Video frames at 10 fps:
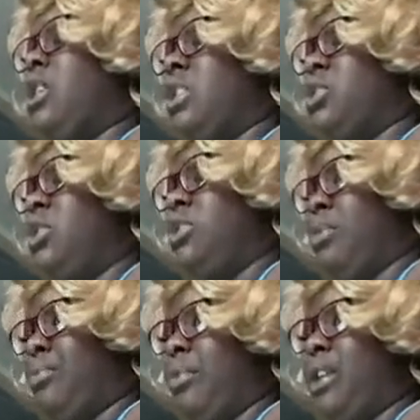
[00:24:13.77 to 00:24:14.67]
and started
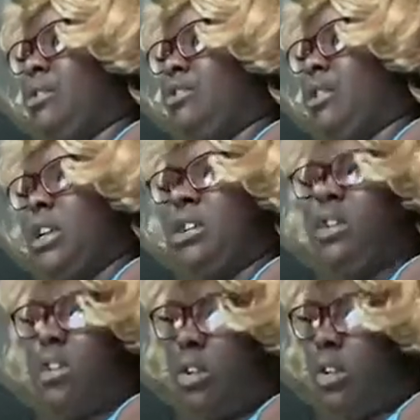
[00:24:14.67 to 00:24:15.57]
the prayer tree.
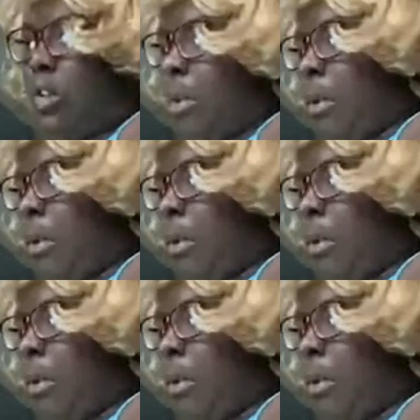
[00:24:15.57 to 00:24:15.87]
Grandma